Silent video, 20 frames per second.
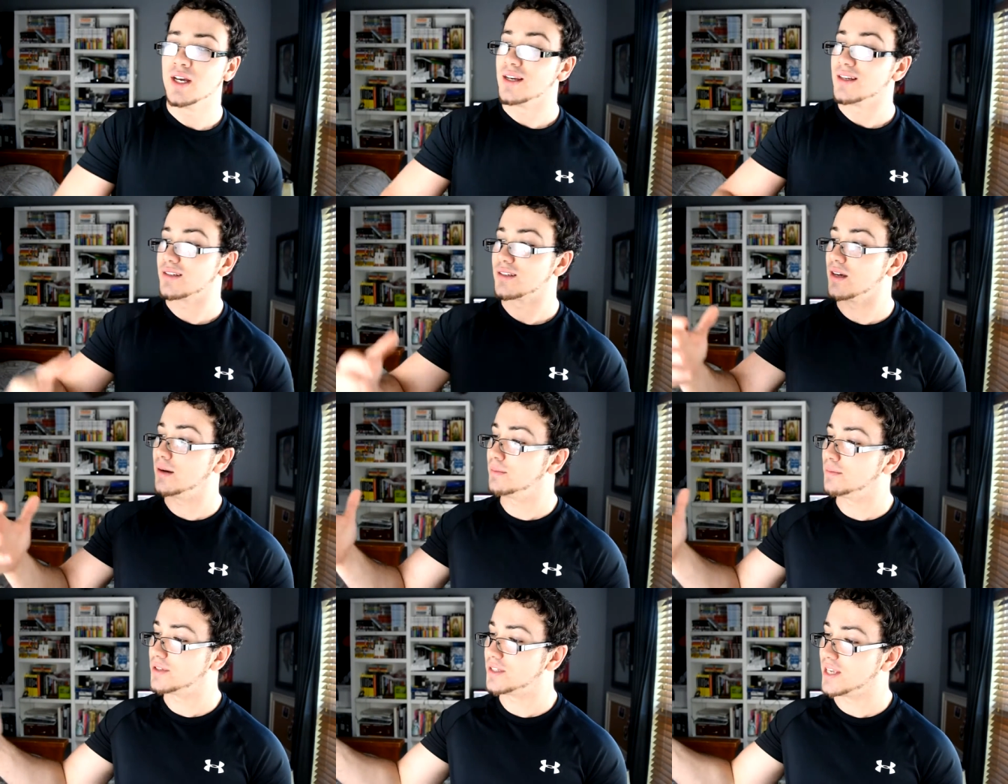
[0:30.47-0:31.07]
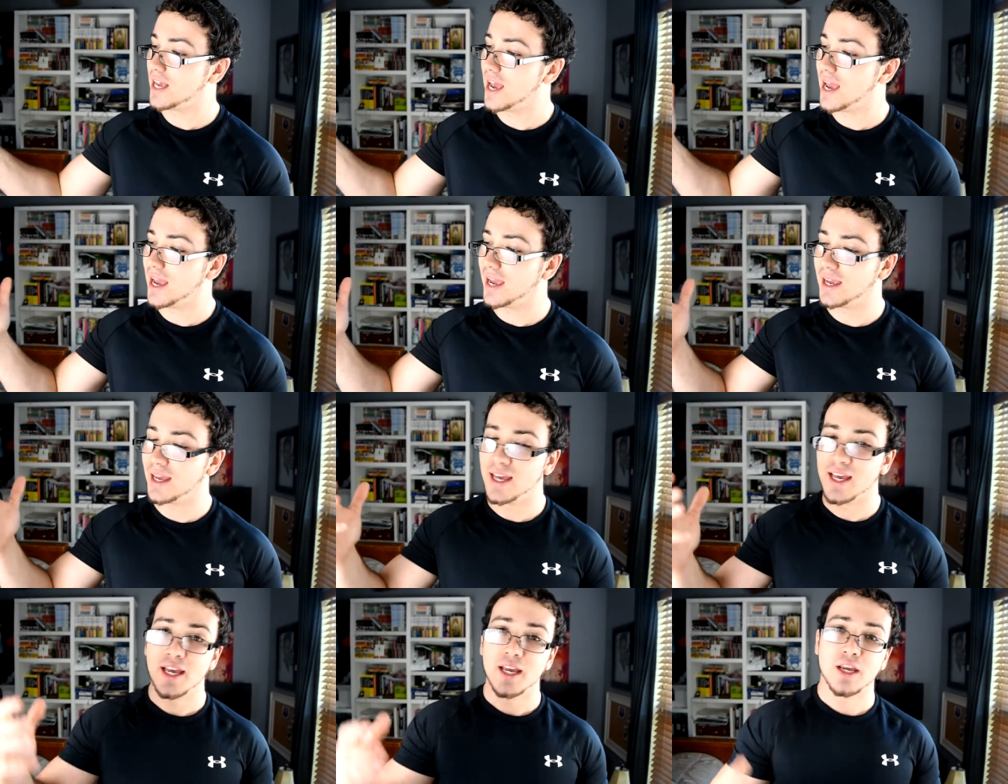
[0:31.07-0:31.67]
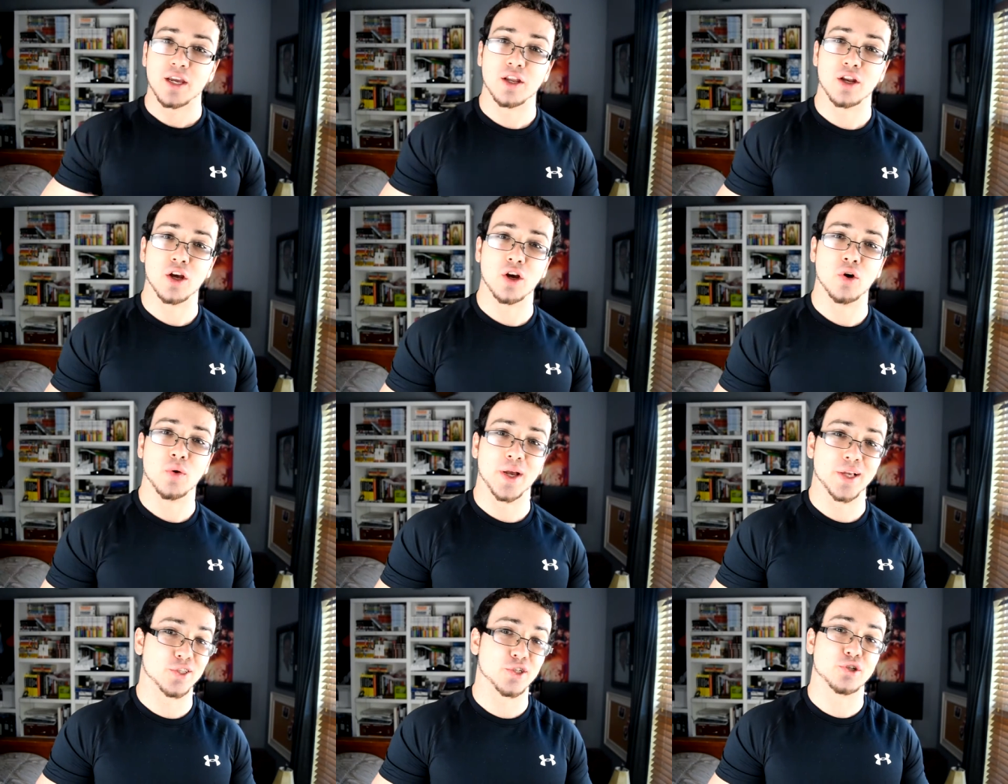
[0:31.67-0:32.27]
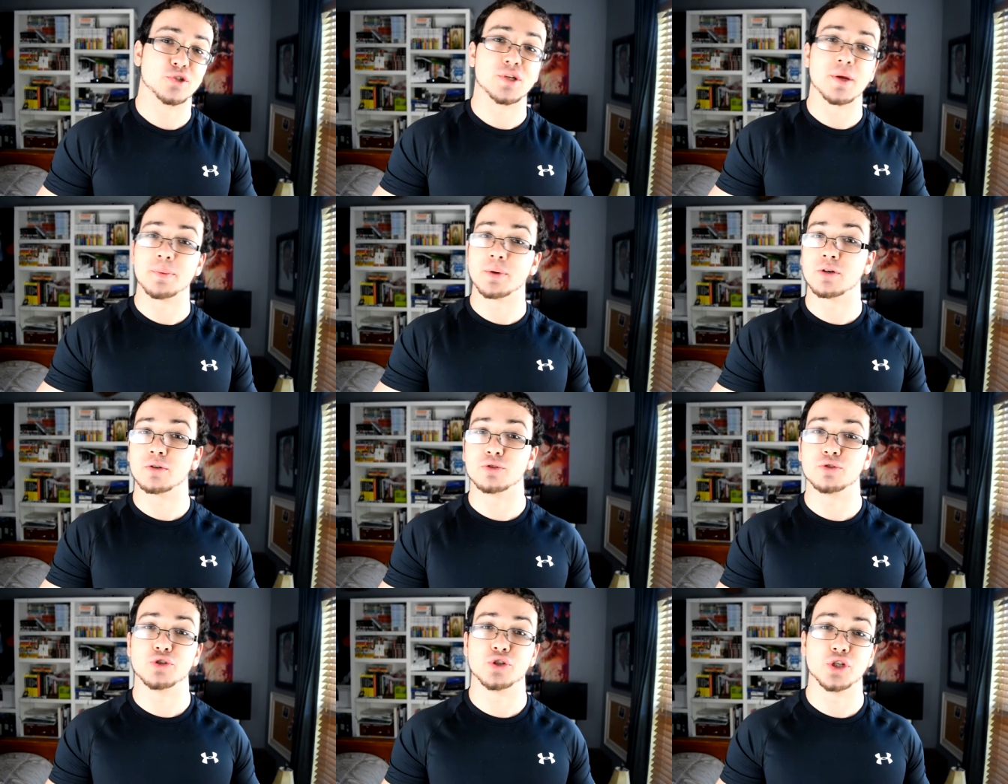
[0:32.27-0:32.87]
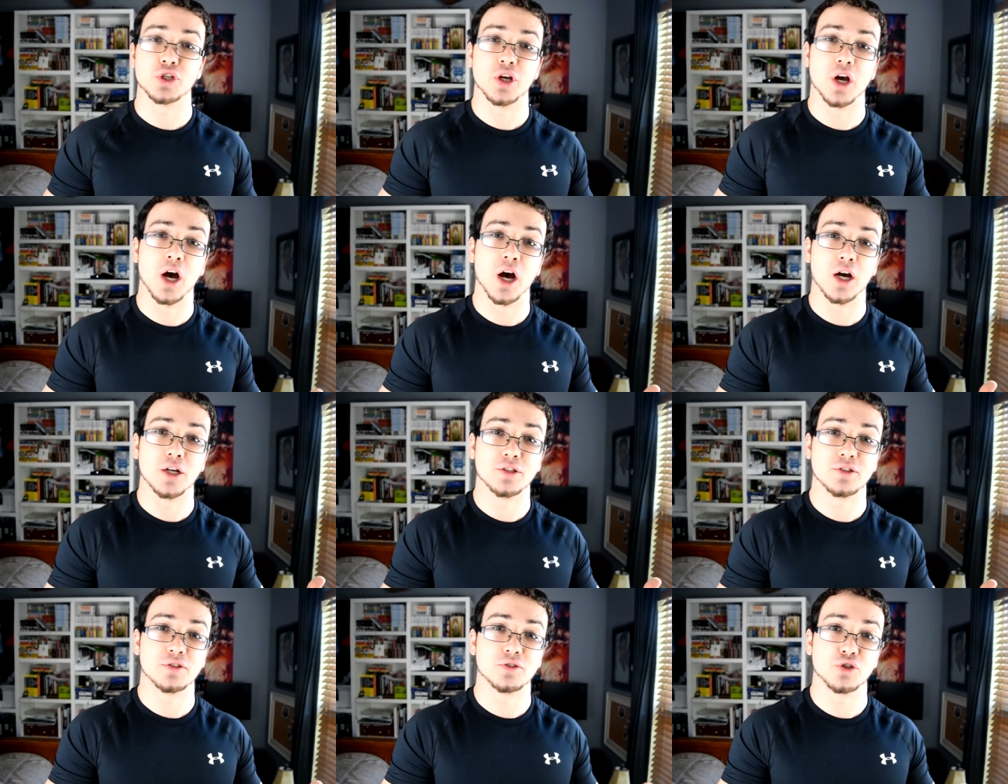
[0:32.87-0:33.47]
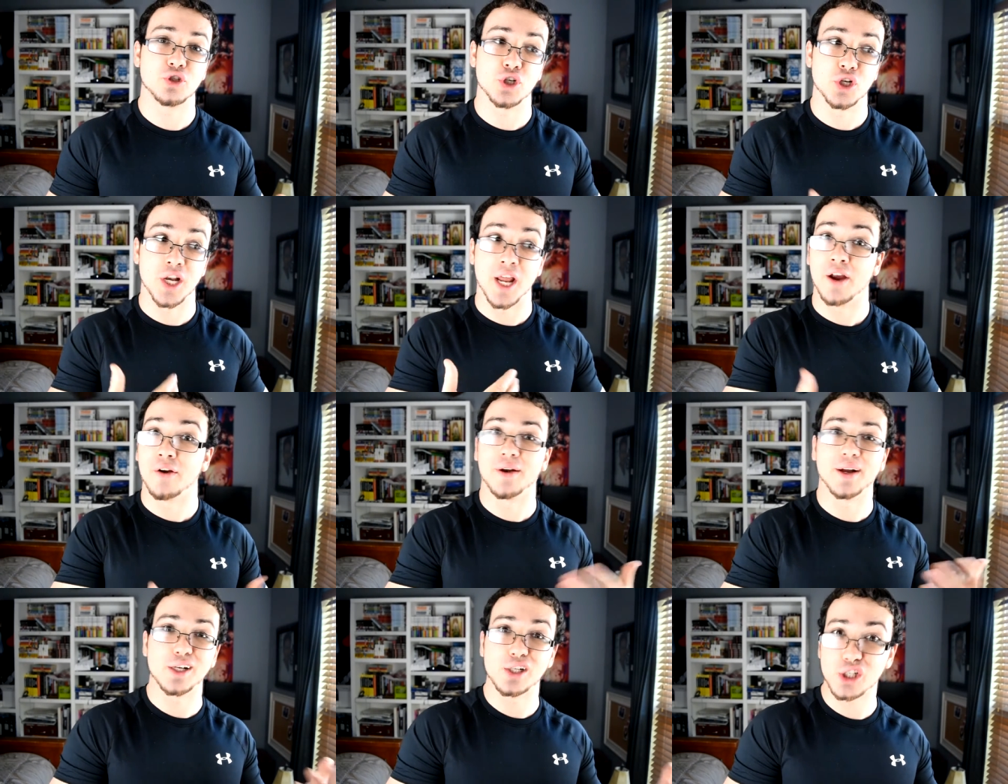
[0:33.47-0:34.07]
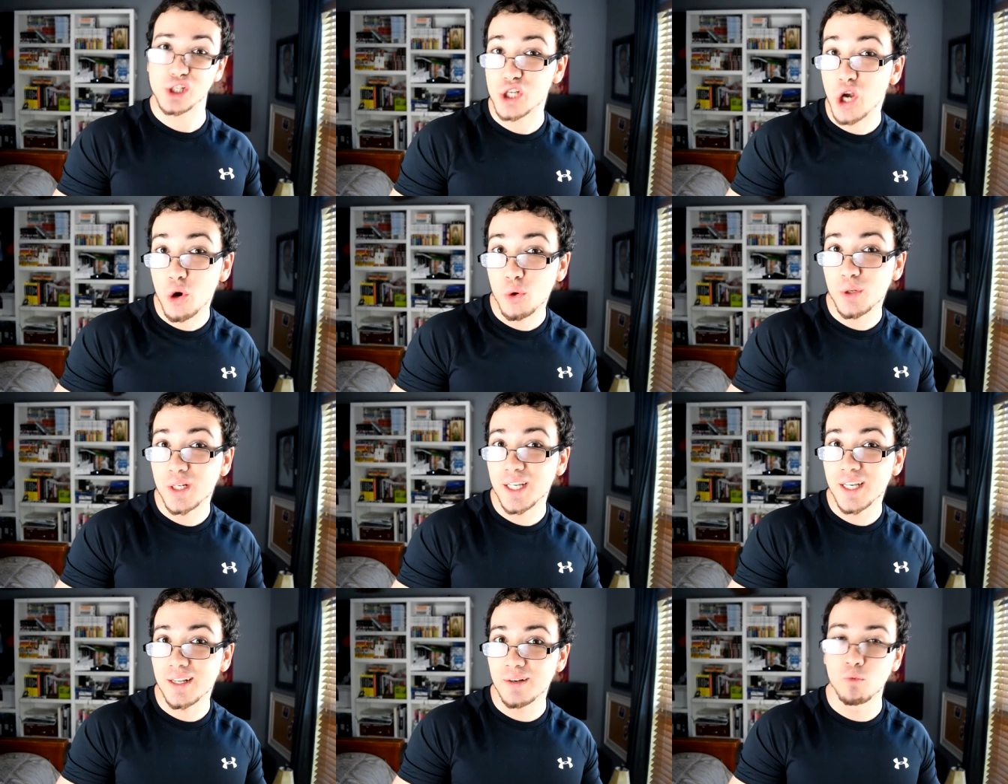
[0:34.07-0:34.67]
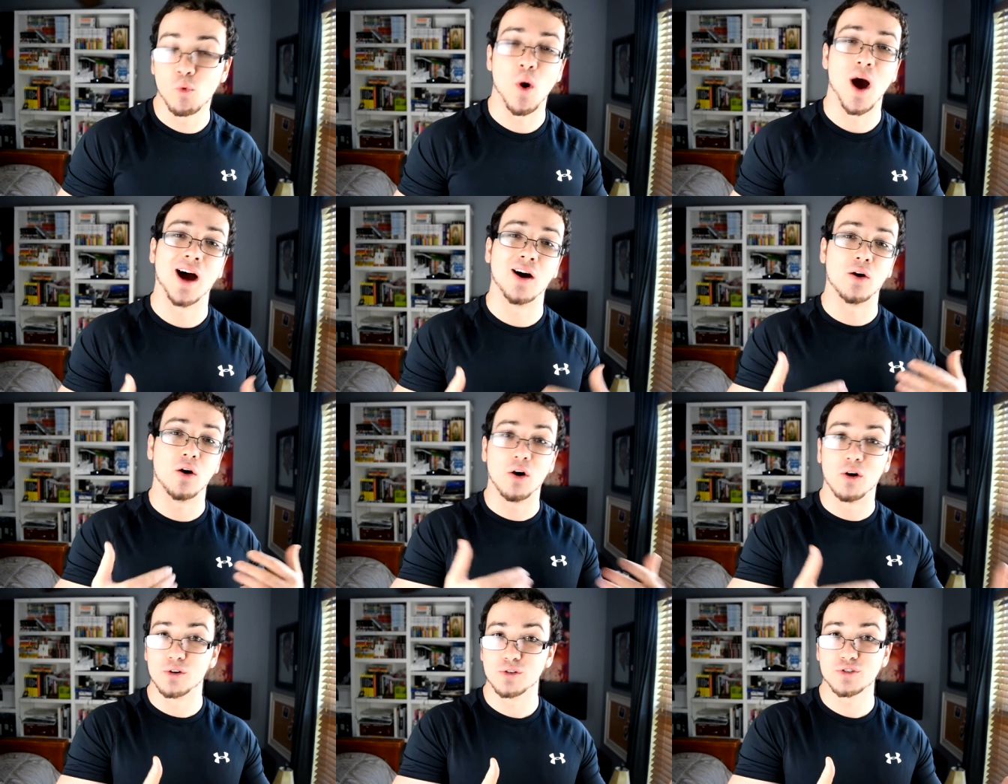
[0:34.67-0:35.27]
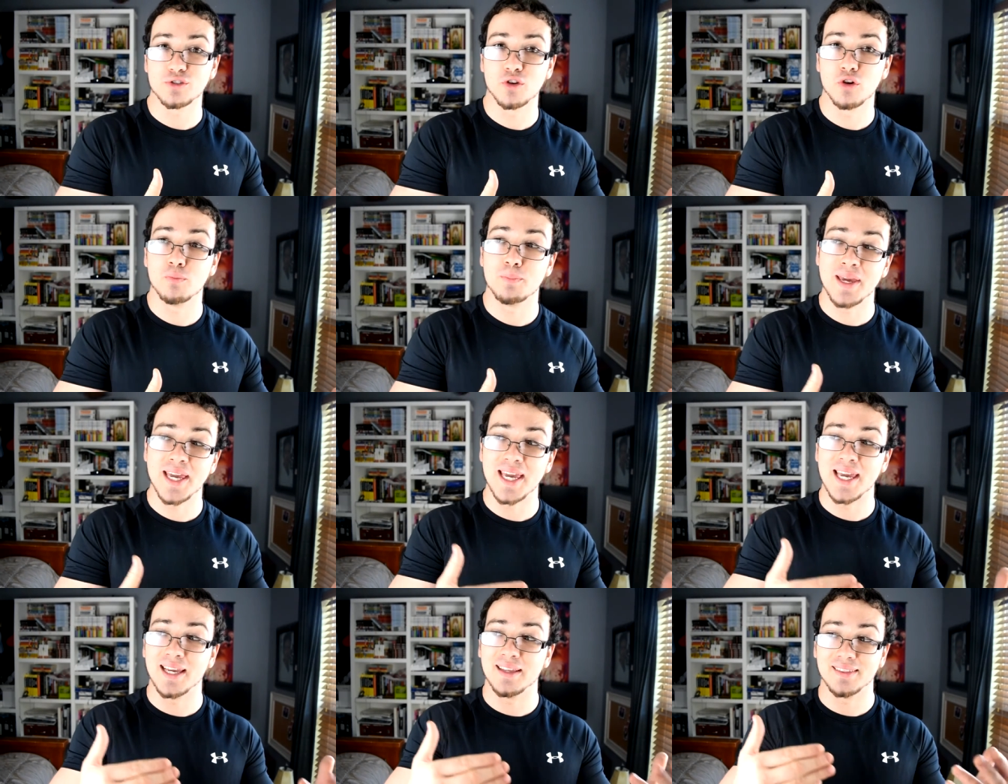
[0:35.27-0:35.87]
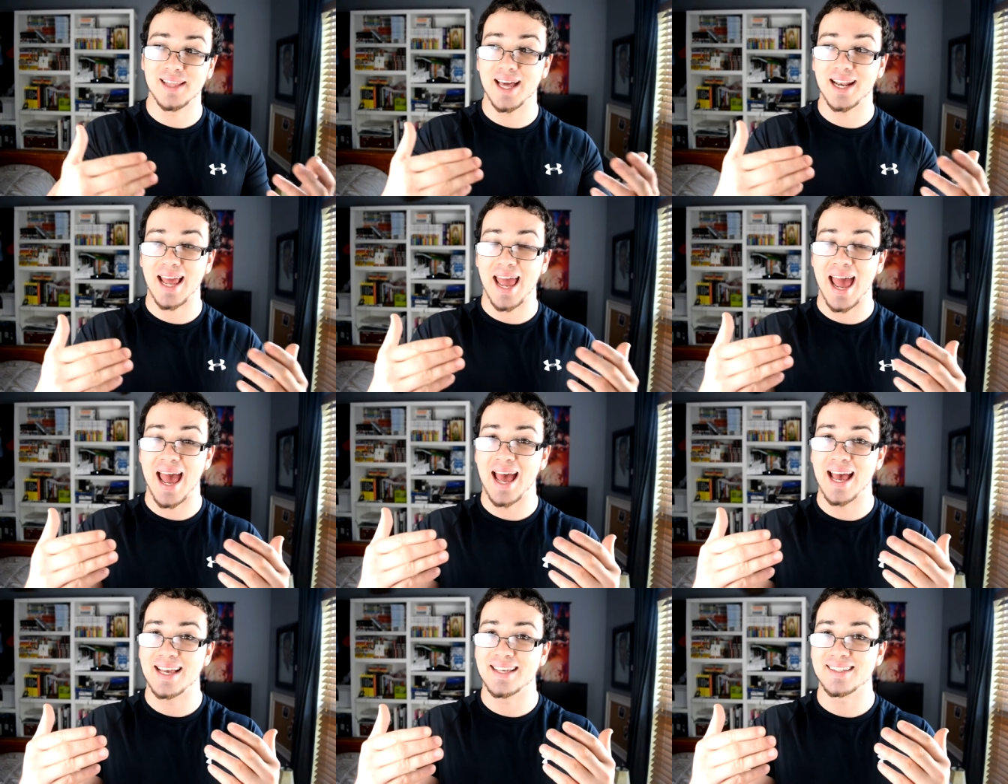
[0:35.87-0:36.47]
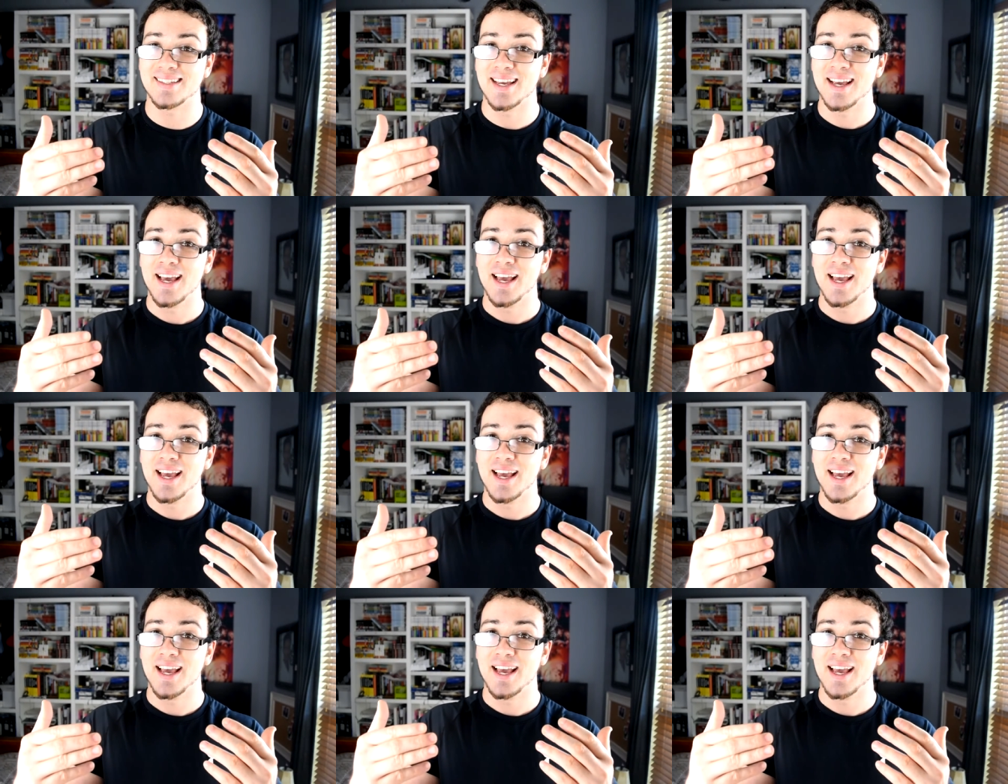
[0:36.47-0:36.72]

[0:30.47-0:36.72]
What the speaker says: Some say, you know, it's your typical generic shonen, while also being that it has